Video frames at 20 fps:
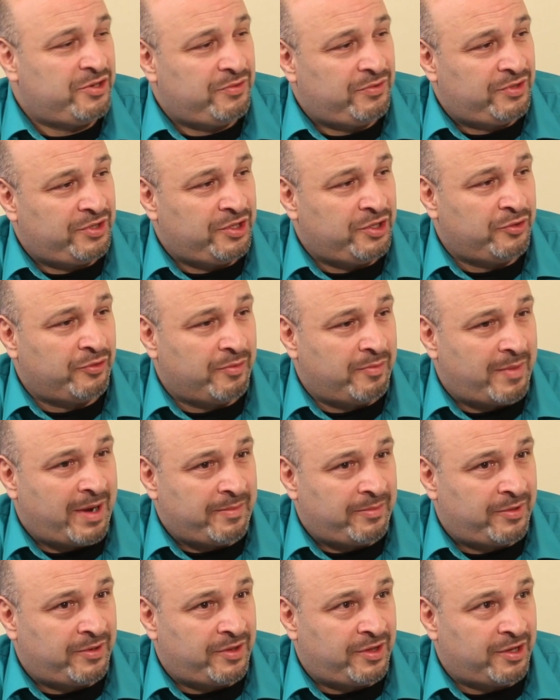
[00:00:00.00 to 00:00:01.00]
you, do you
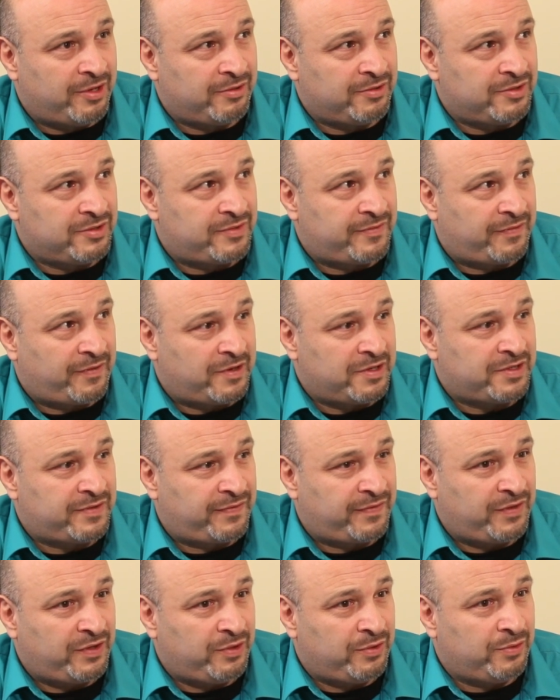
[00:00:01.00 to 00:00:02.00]
remember those
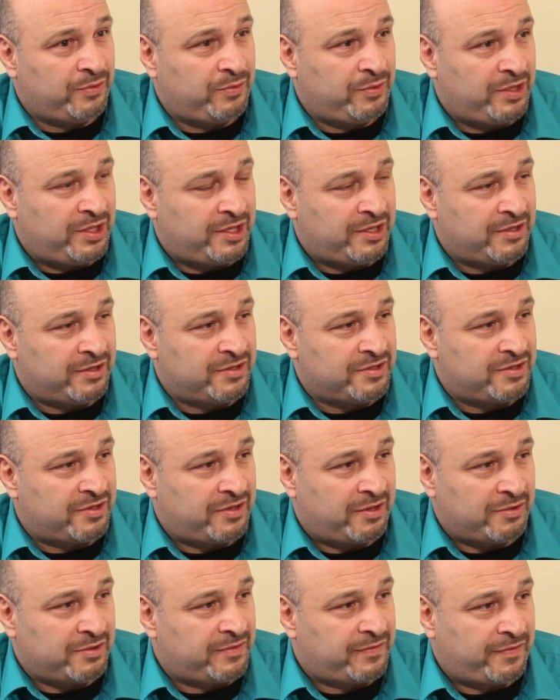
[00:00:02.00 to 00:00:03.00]
first few years
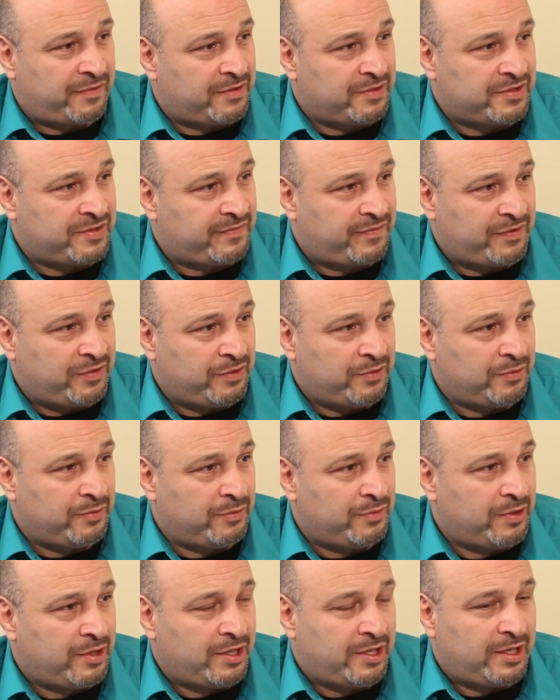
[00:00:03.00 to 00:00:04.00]
or those first
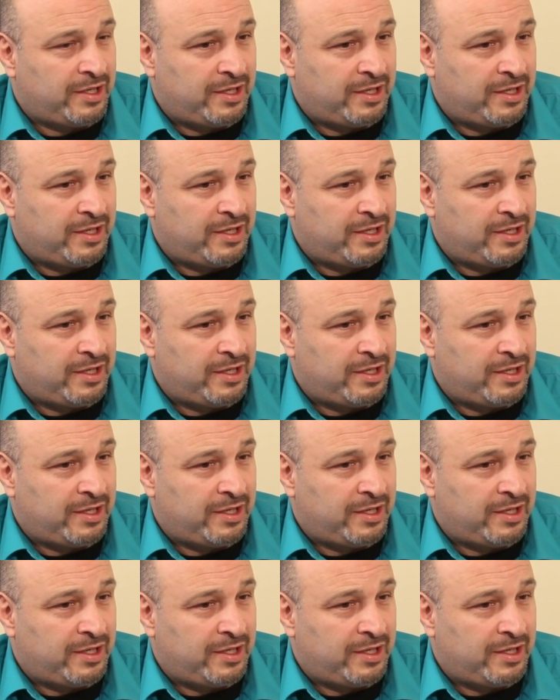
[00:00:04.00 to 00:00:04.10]
few